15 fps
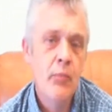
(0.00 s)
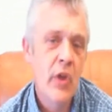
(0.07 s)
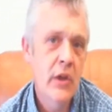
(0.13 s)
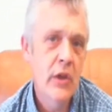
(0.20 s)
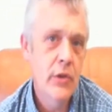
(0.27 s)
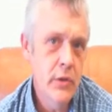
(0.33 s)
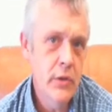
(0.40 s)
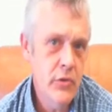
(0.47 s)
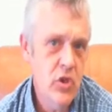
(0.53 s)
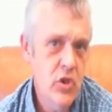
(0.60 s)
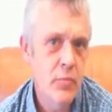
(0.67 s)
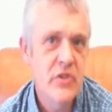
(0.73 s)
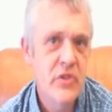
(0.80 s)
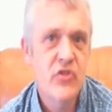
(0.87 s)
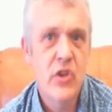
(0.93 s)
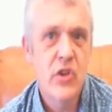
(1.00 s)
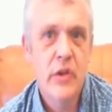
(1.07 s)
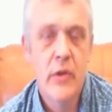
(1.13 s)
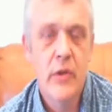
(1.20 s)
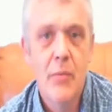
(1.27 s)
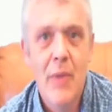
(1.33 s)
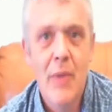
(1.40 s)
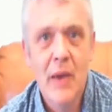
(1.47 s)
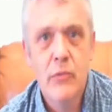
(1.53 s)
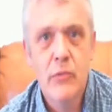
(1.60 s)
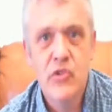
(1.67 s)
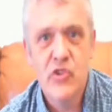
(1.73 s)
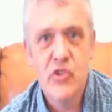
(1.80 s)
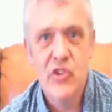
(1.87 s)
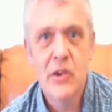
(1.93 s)
It used to be seen that man
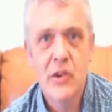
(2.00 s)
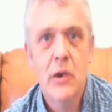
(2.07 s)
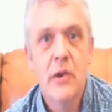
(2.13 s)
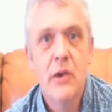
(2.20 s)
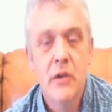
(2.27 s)
was a single